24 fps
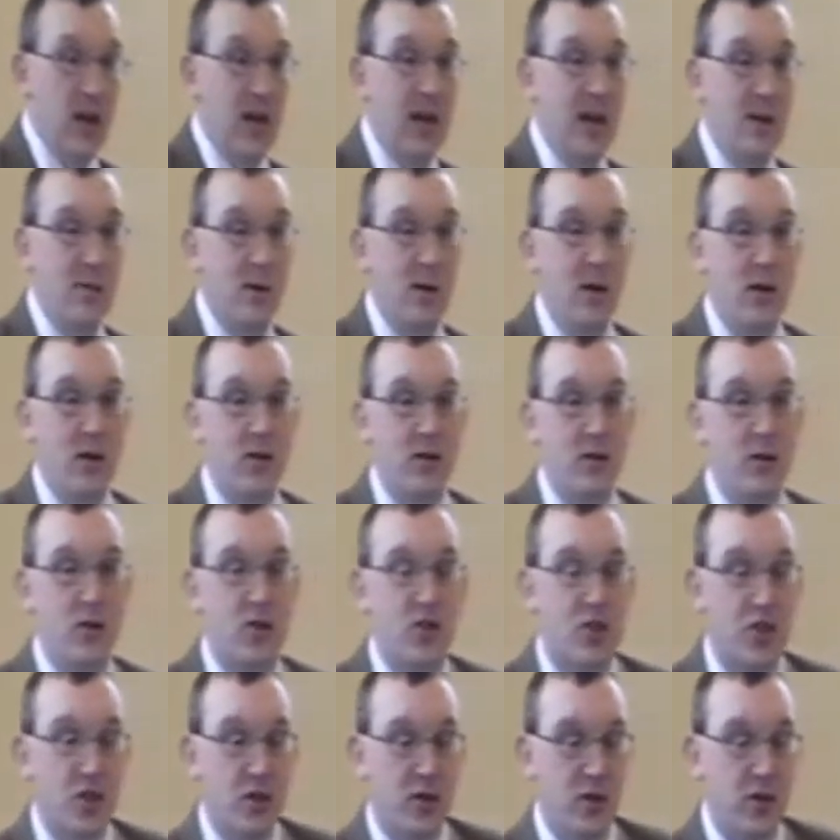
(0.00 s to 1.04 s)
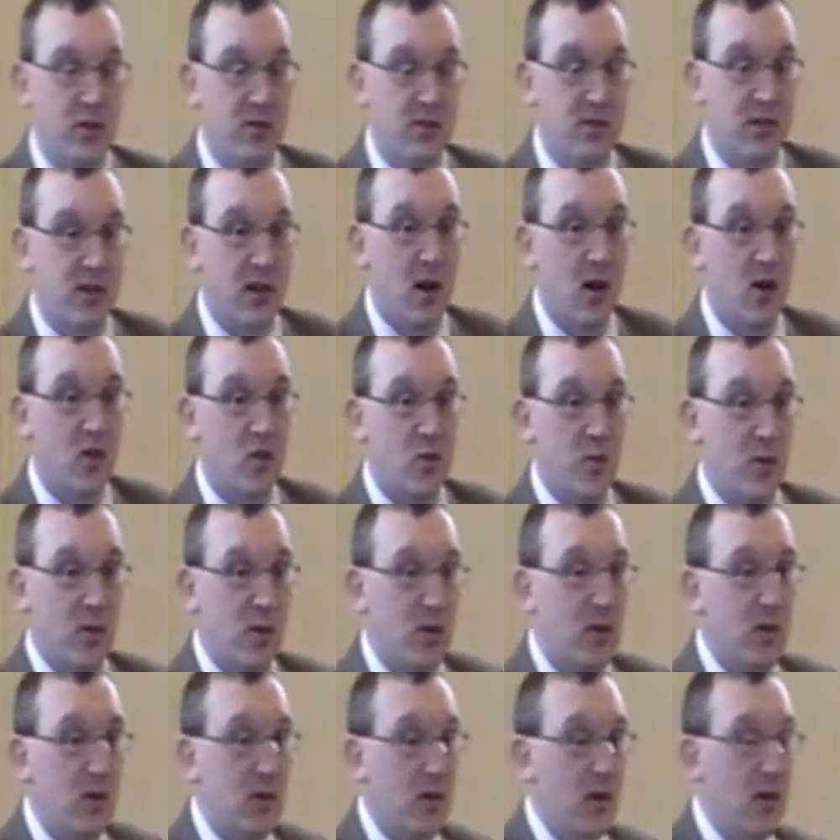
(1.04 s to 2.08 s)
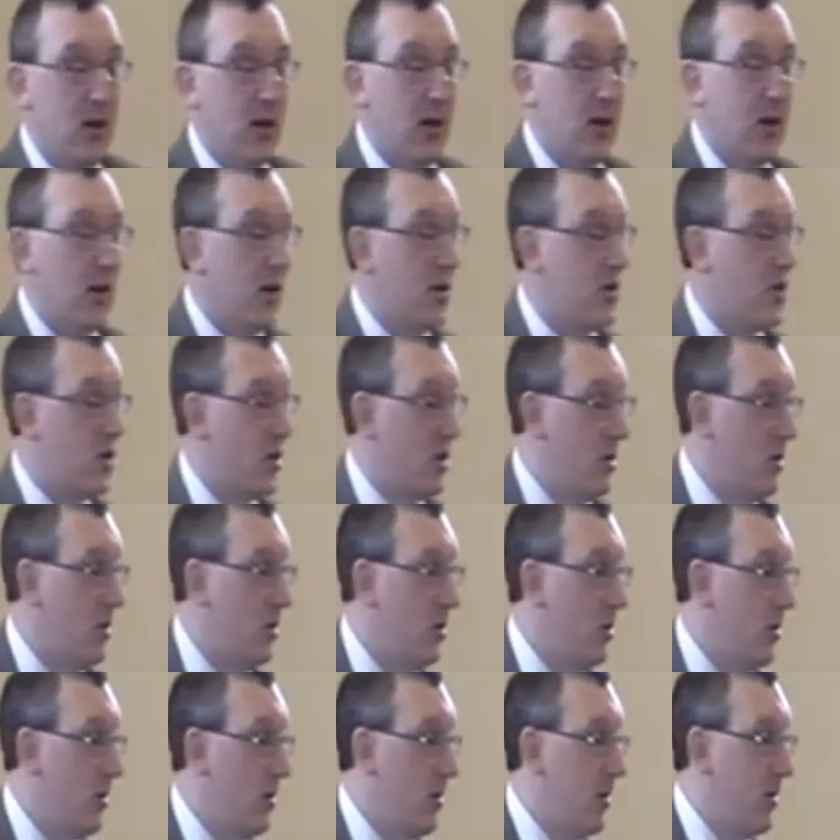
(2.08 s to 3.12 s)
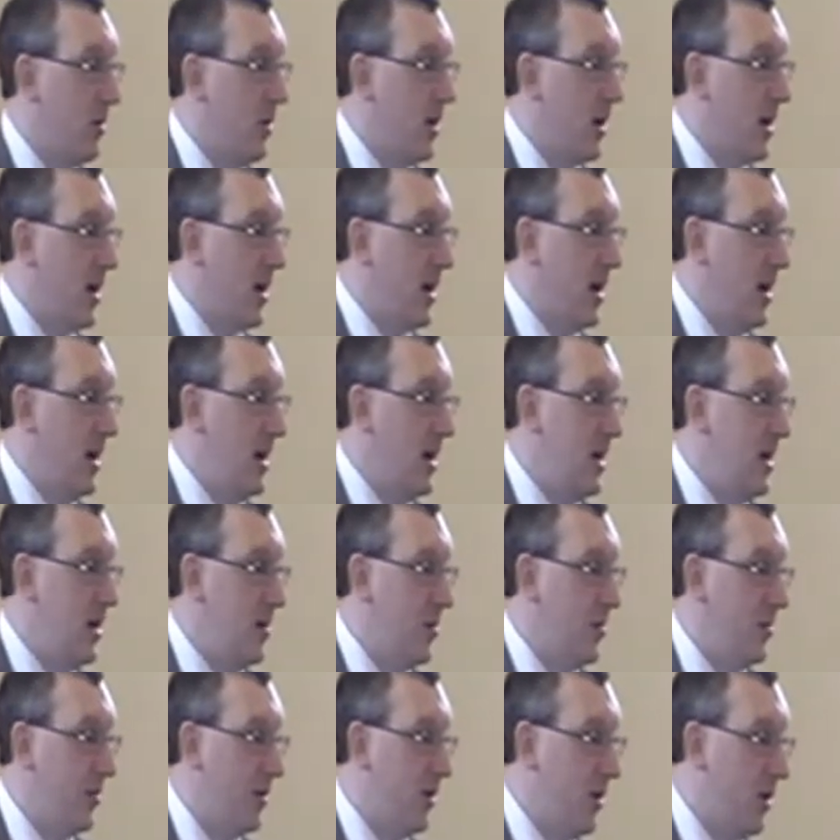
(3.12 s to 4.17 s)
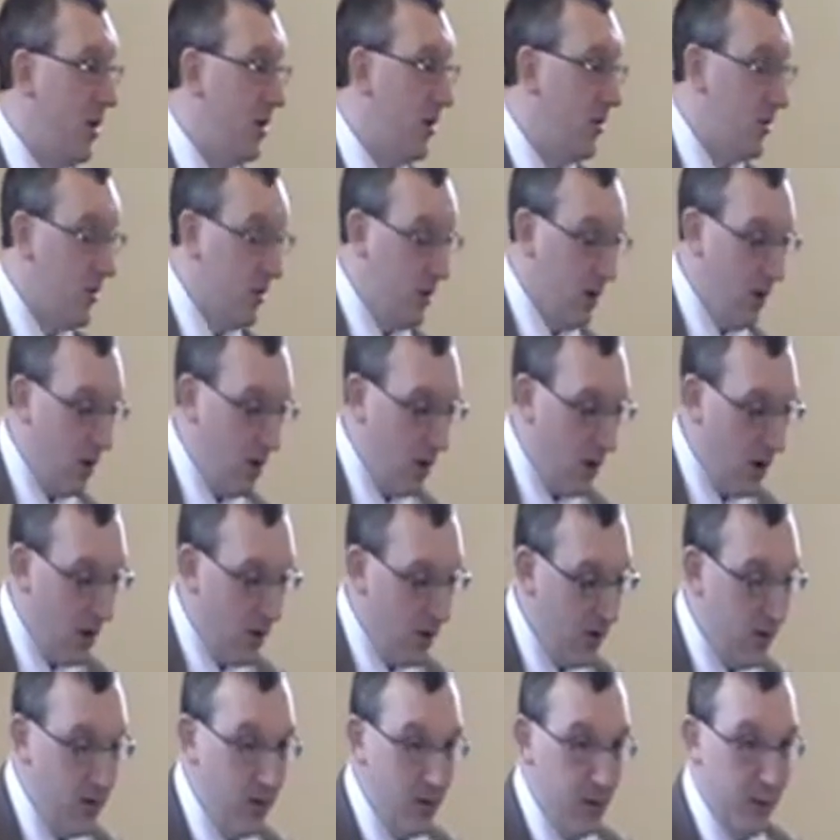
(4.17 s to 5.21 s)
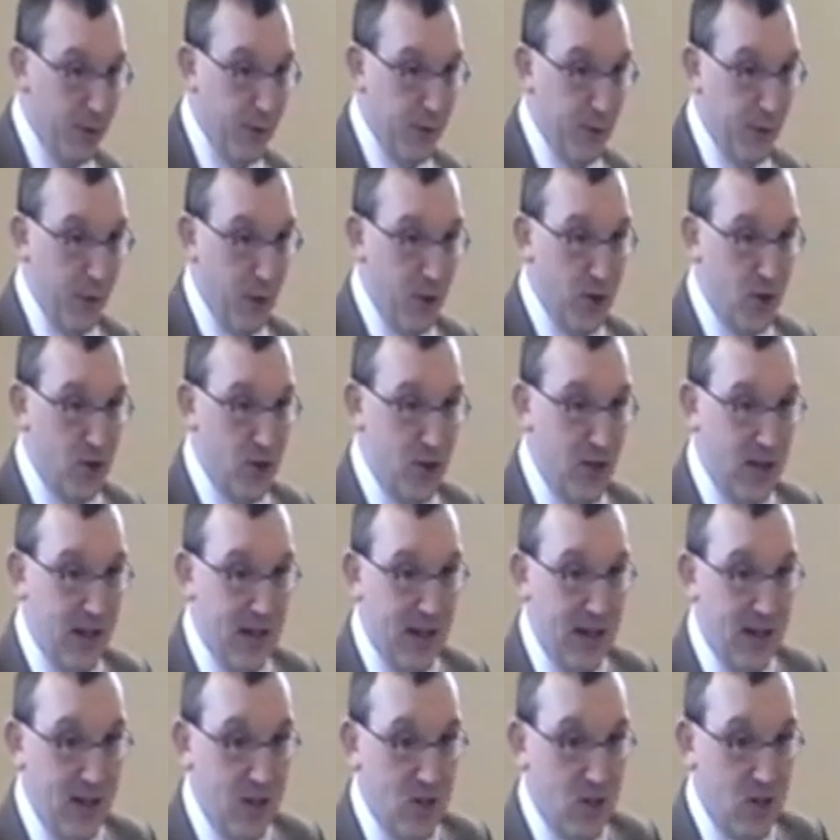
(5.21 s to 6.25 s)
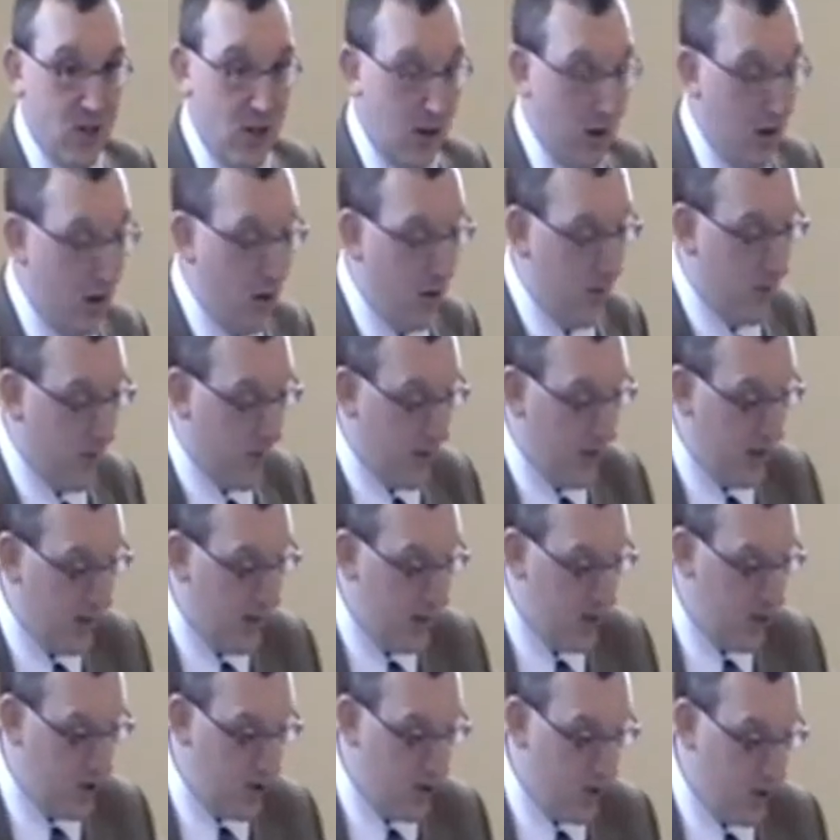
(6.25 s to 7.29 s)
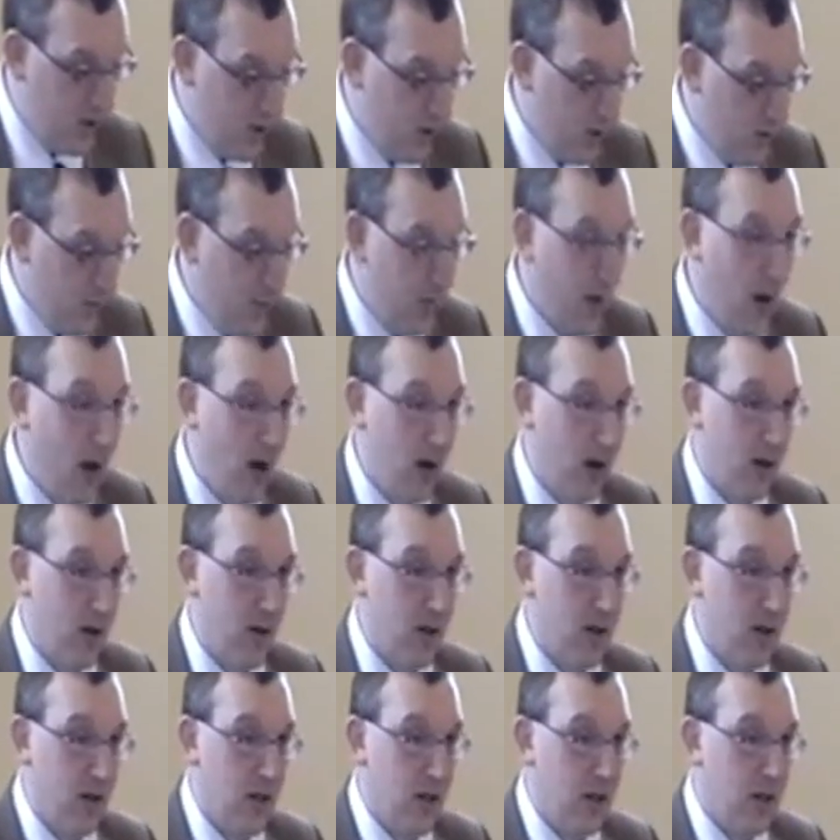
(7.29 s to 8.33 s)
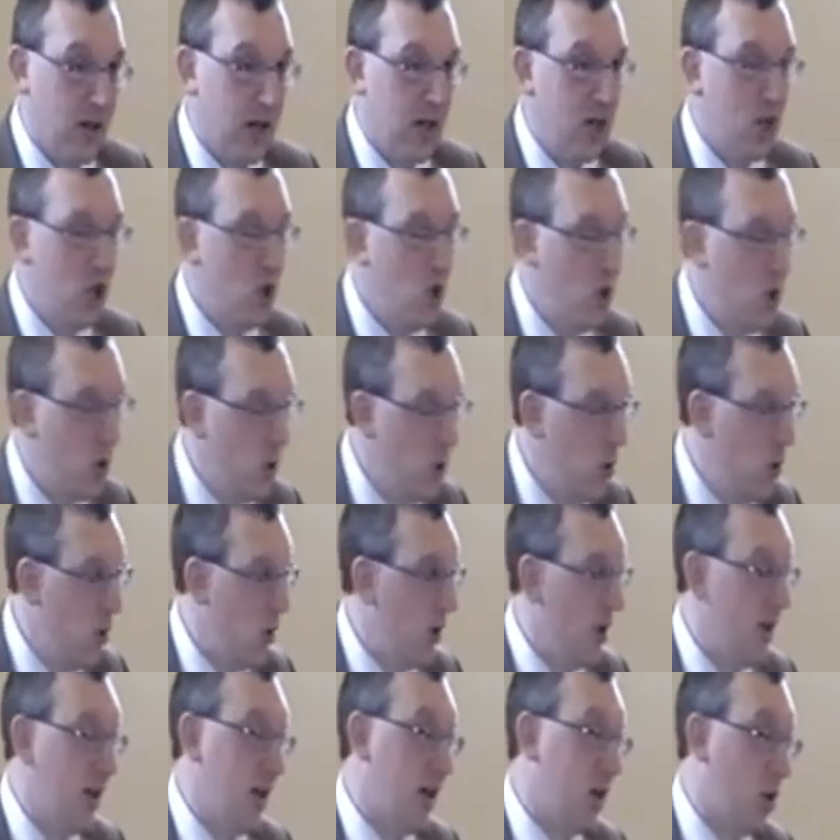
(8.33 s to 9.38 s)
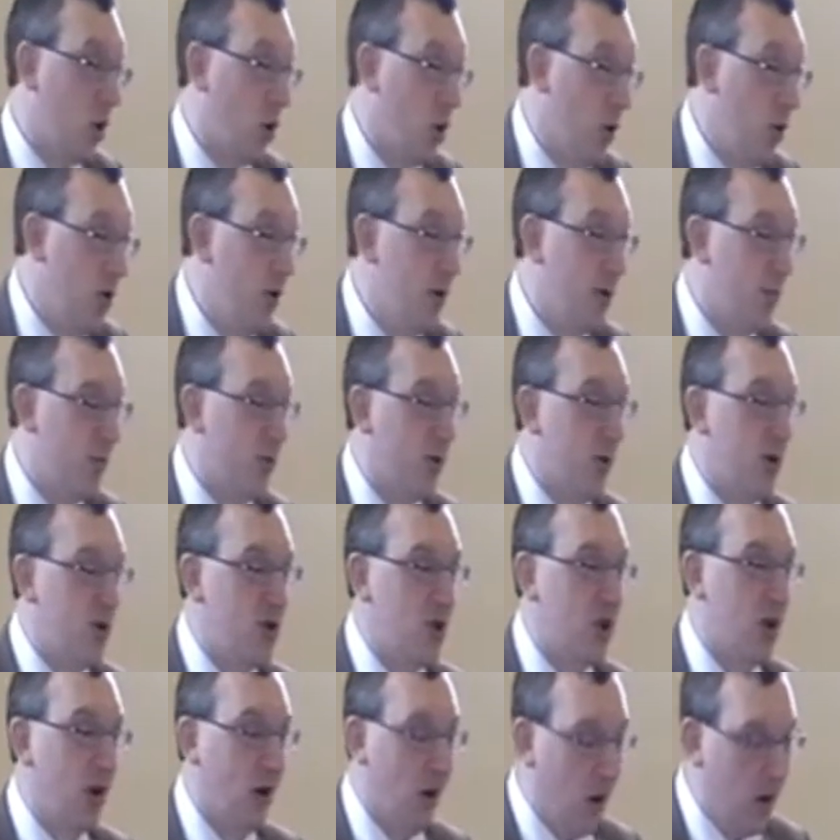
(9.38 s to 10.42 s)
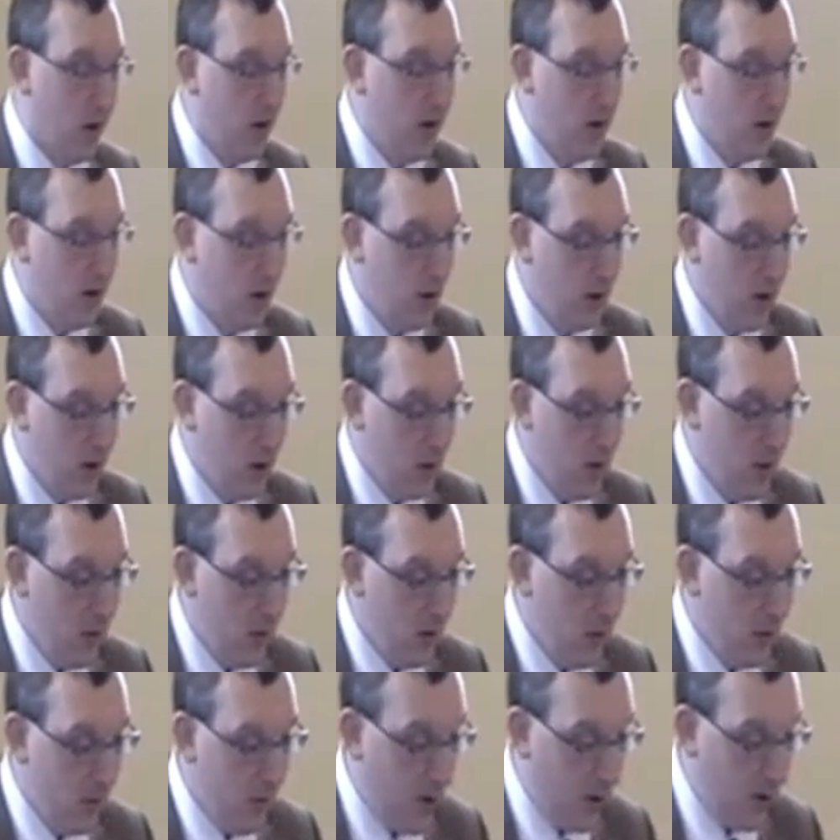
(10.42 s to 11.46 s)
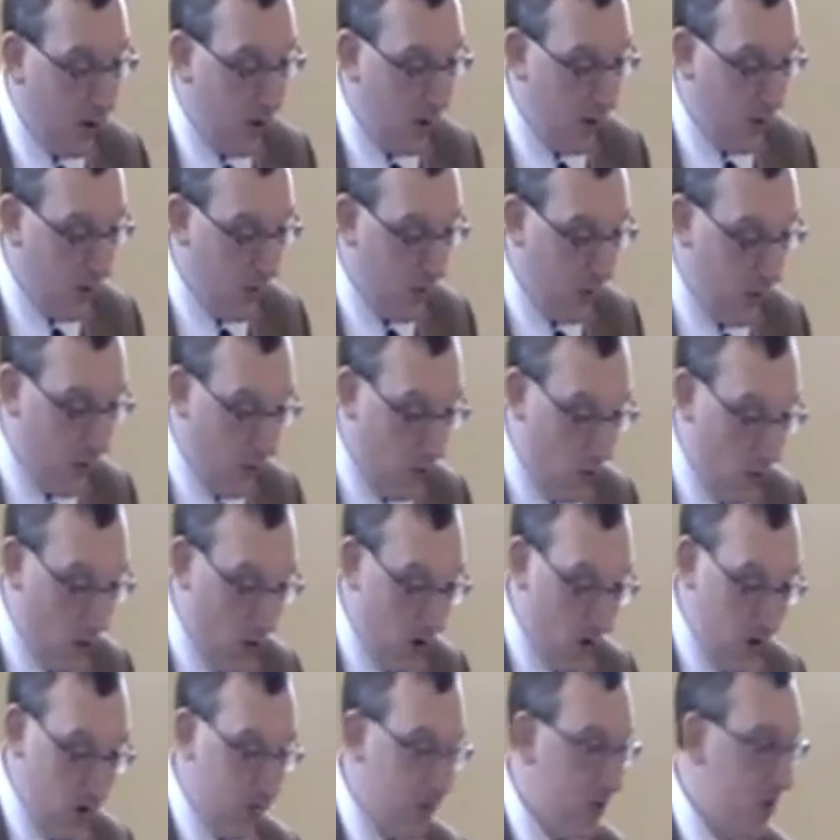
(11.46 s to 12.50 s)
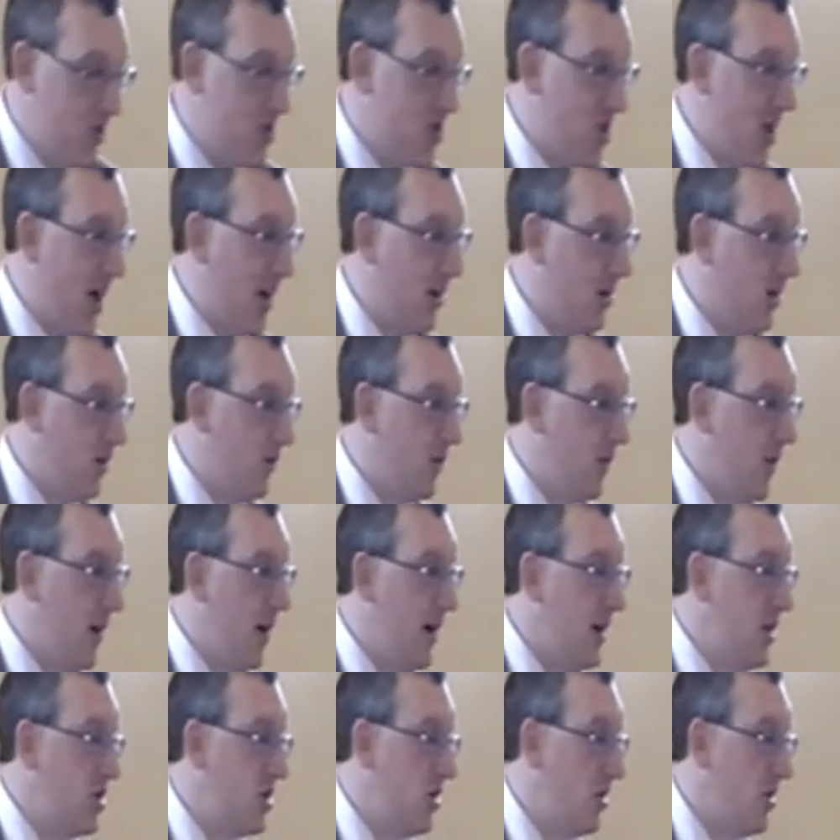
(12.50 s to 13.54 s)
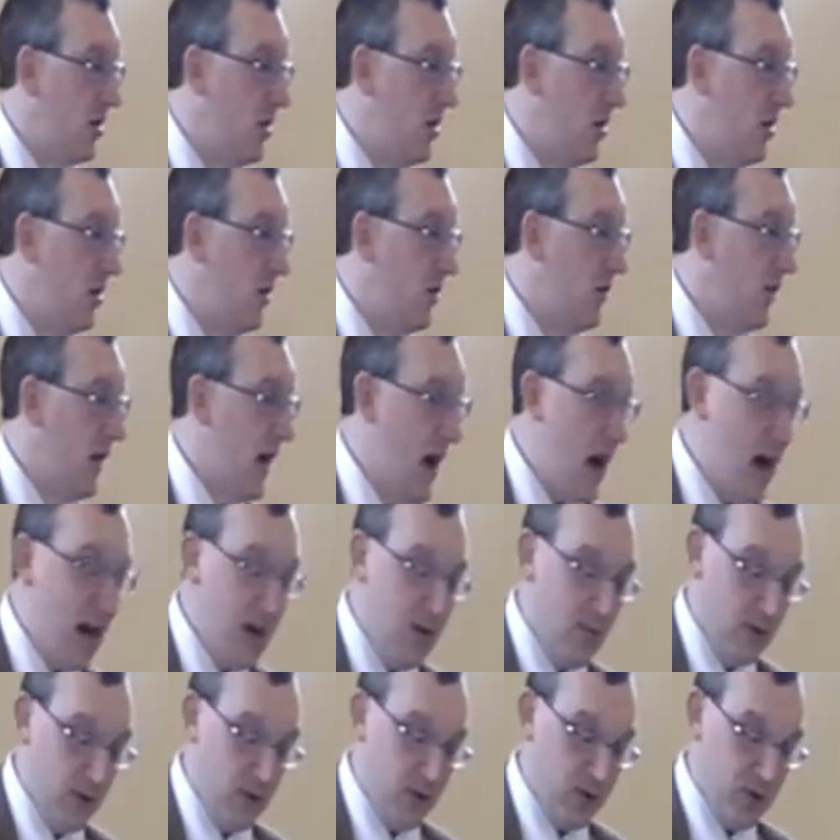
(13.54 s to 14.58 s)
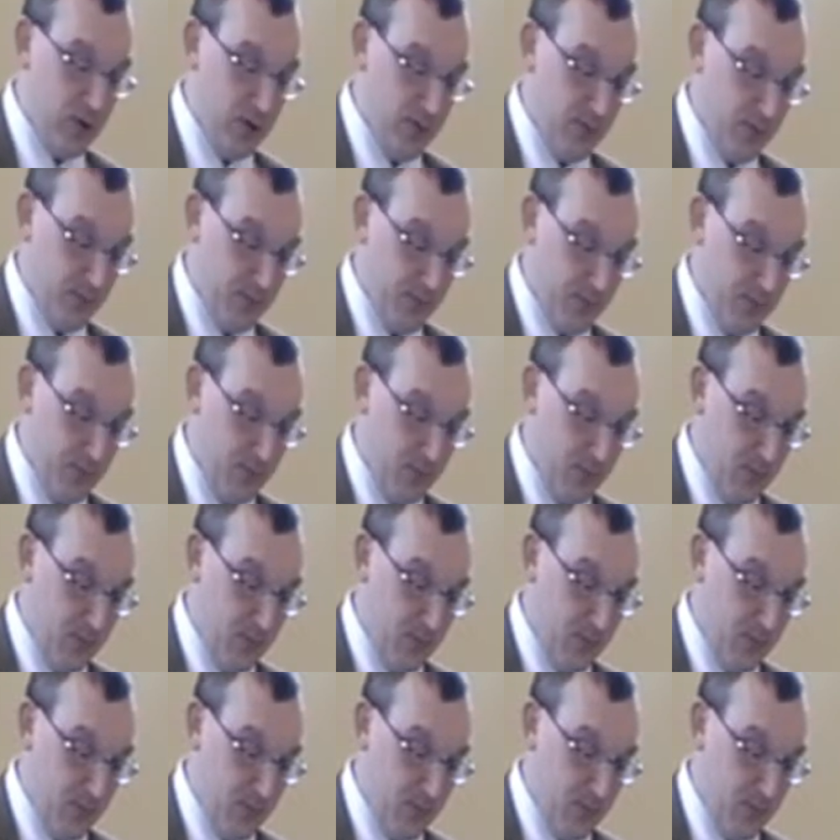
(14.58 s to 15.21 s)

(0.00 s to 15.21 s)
Abel understood the gospel, and so he brought to God the firstlings of his flock. He knew that he couldn't approach God but for the sacrifice of animals.